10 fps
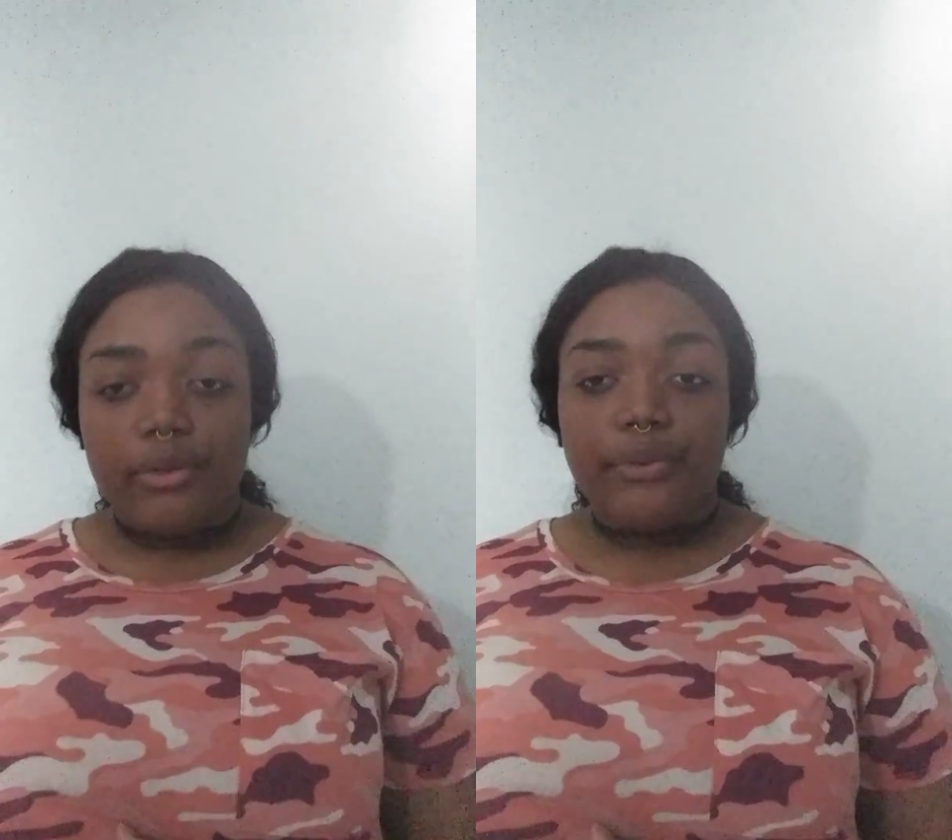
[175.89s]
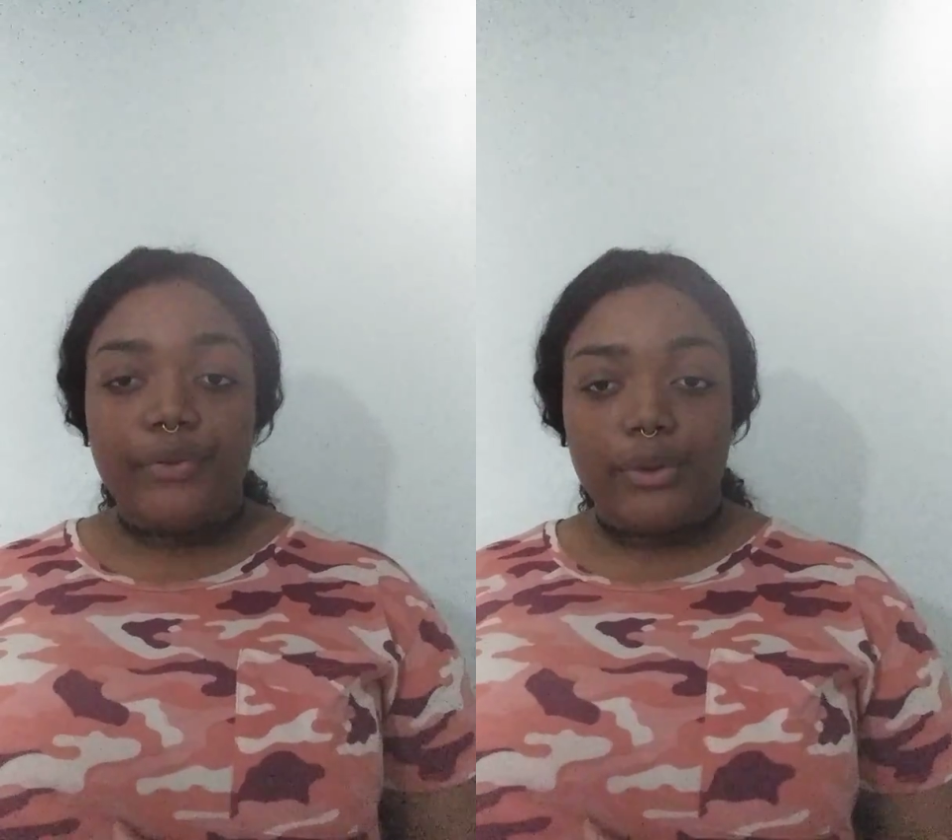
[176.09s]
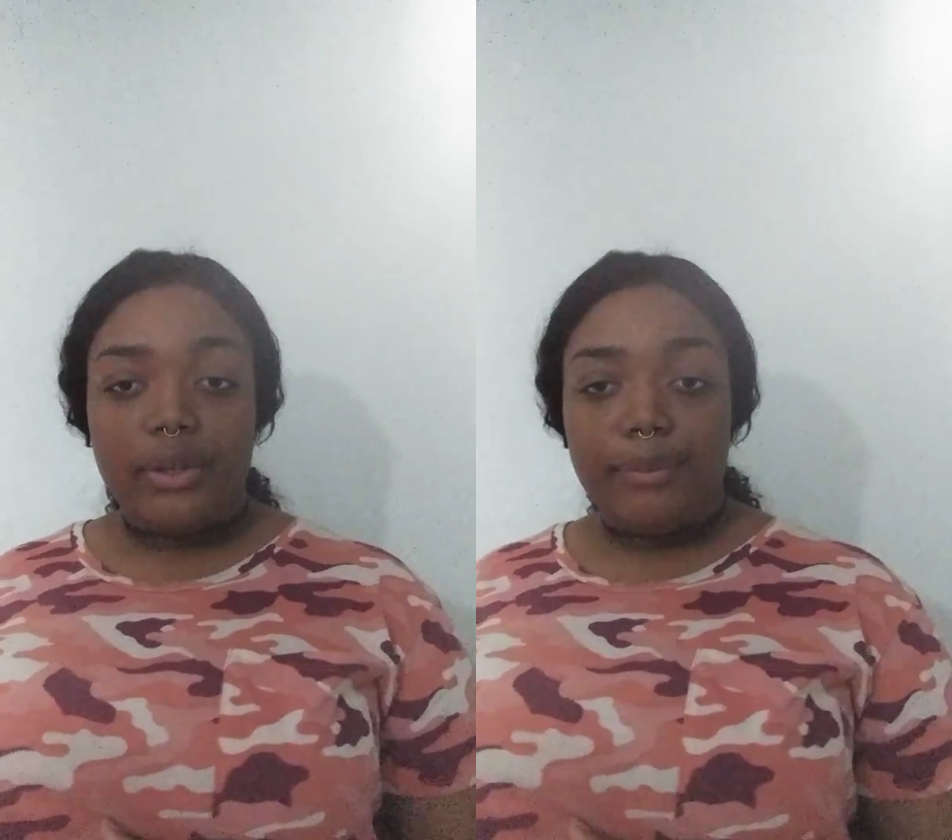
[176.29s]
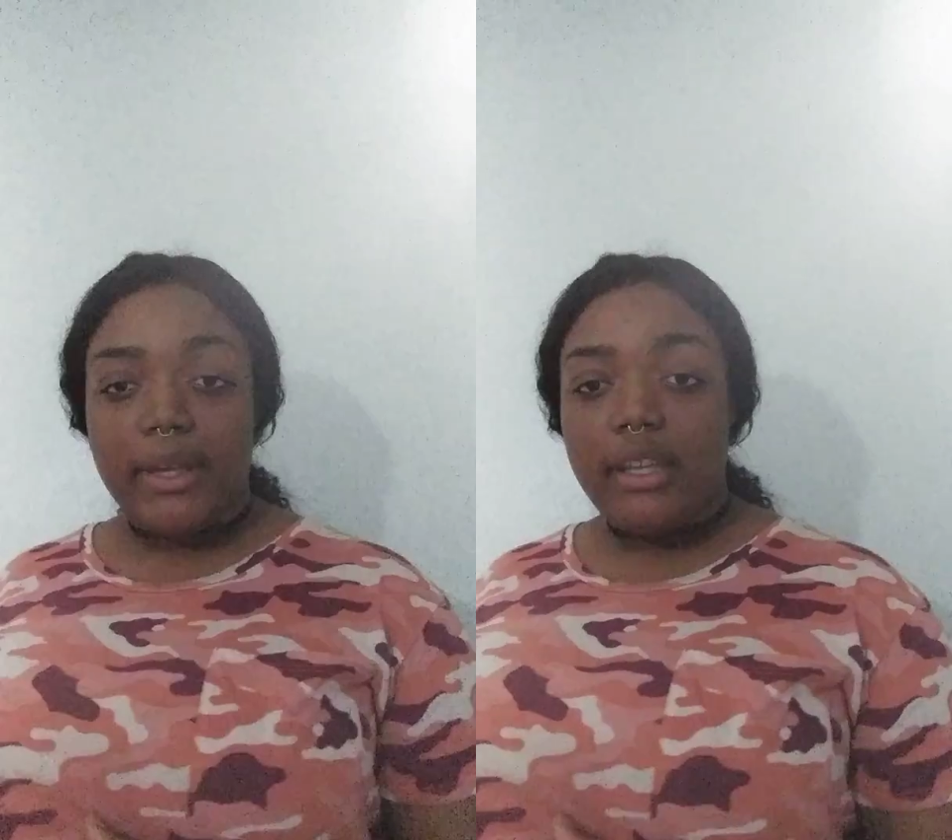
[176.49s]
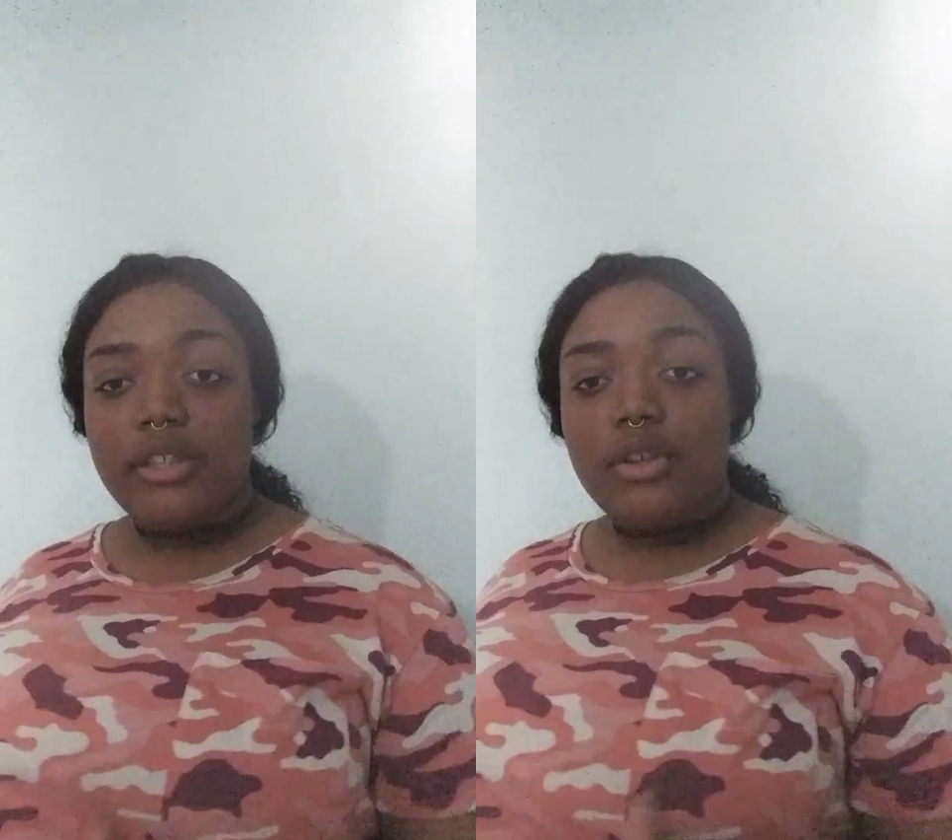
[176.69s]
for food and
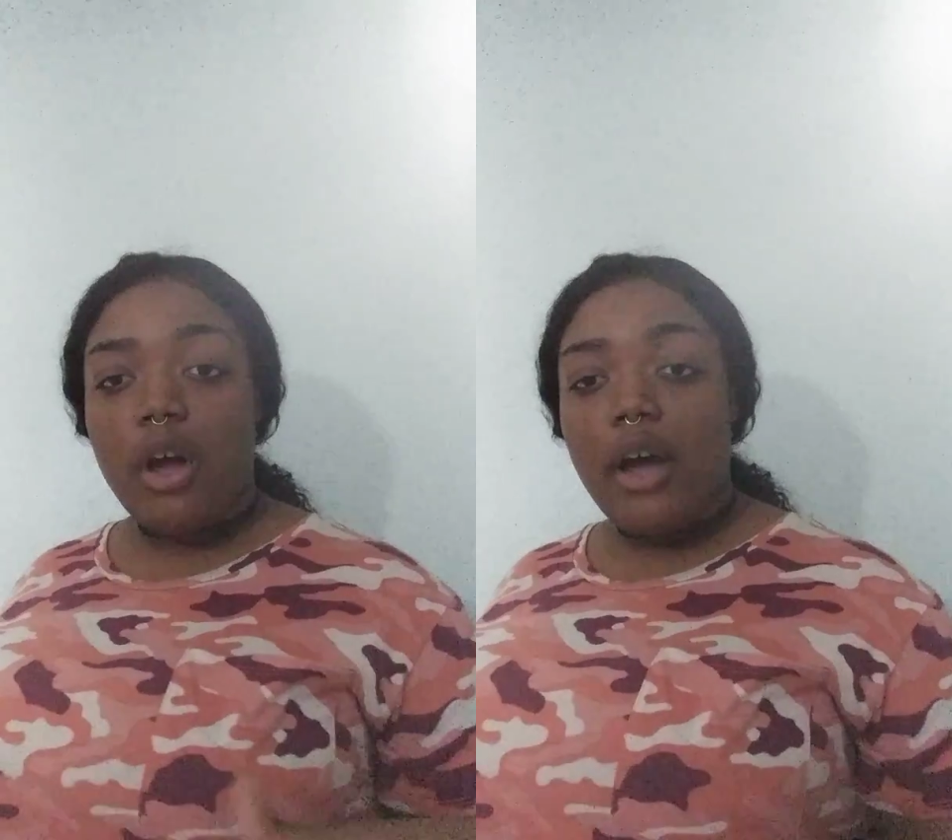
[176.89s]
money to